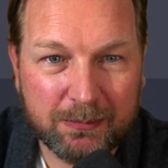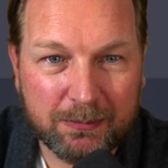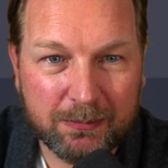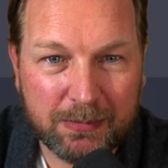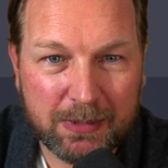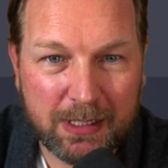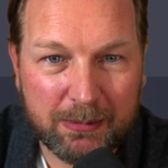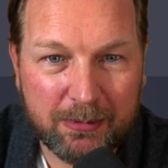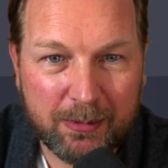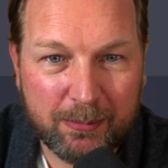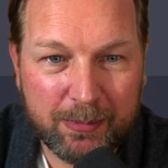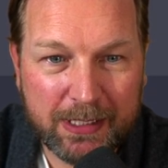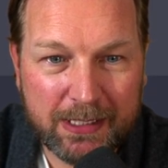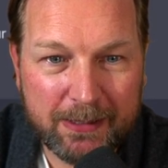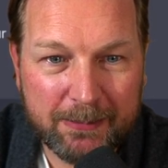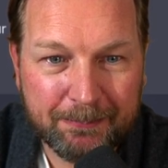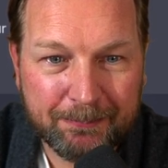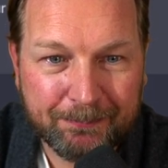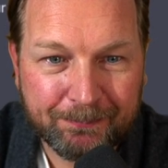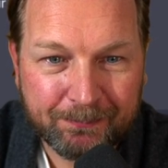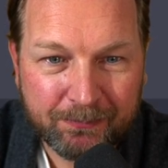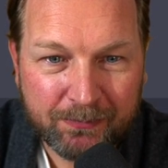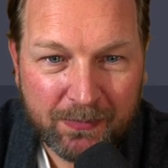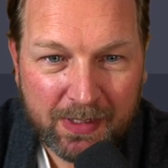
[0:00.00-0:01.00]
blah, blah,
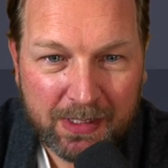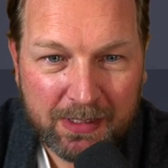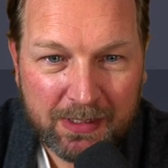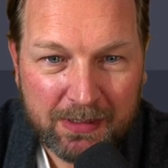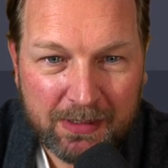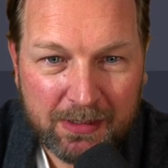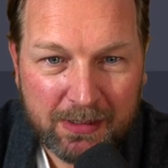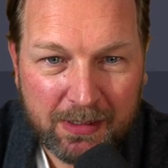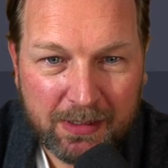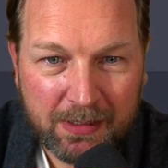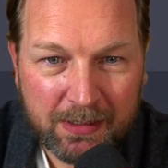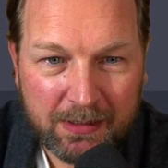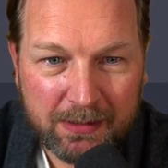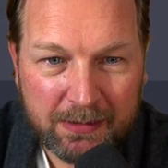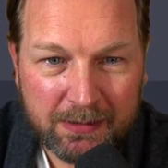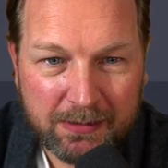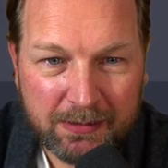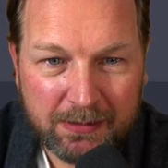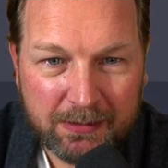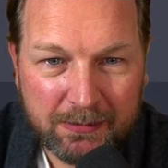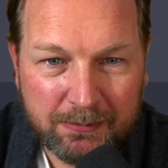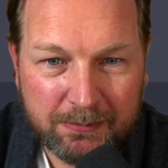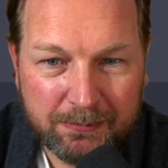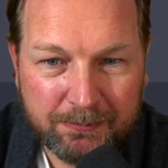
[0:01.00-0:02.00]

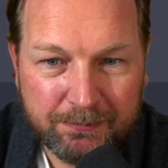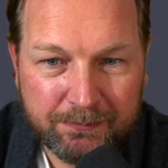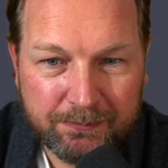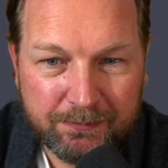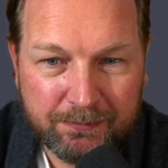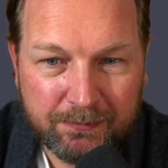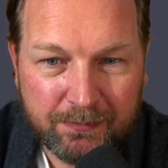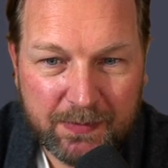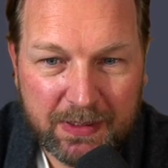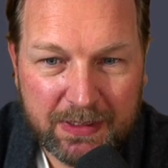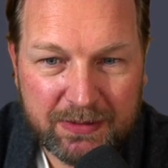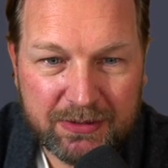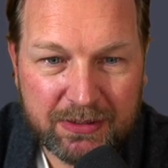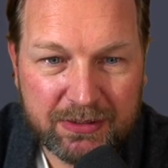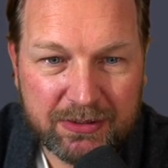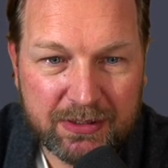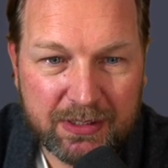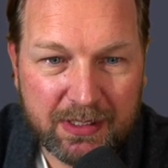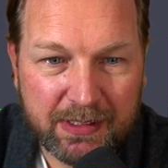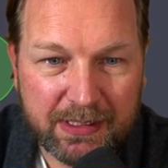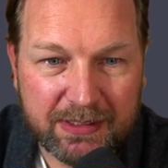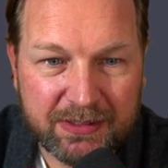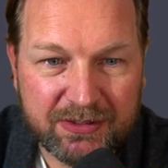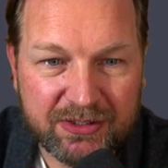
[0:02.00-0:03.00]
blah. This is
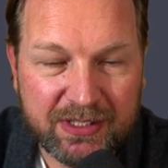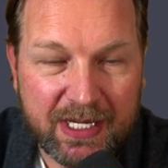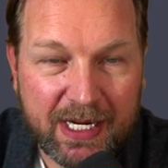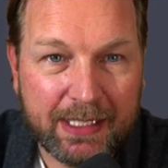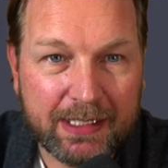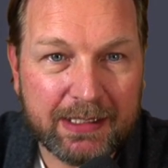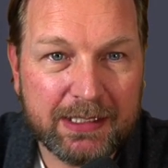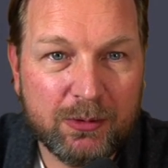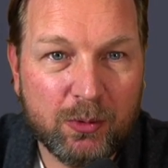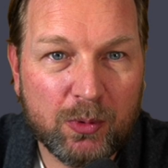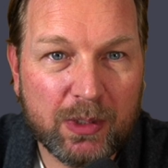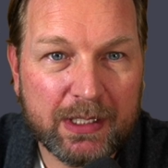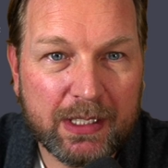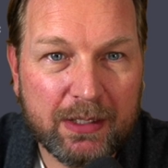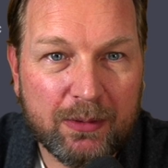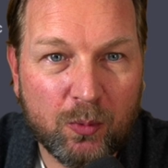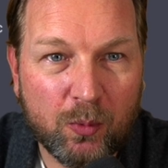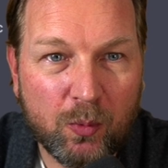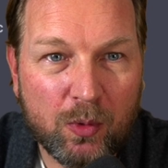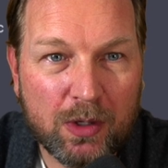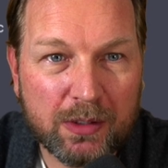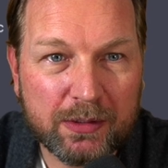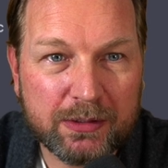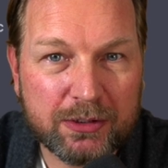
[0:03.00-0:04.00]
not exactly what I
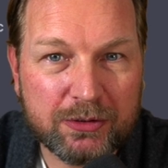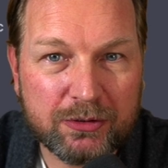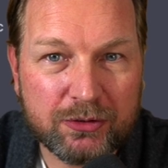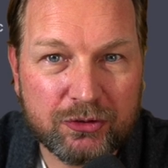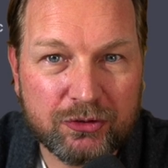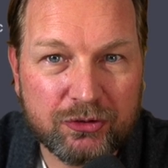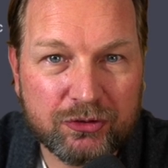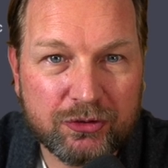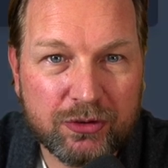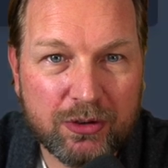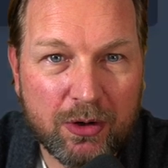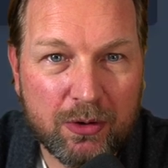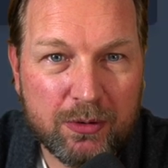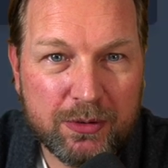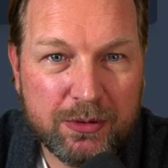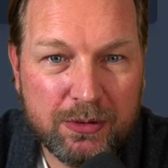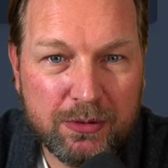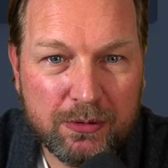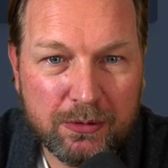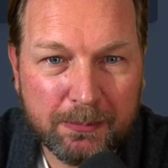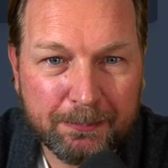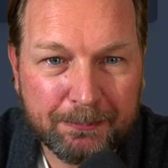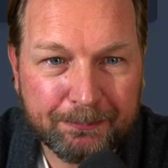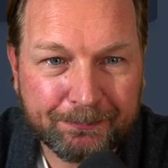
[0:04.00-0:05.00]
wanted to show
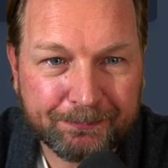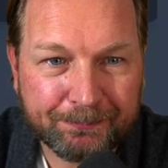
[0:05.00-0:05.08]
you.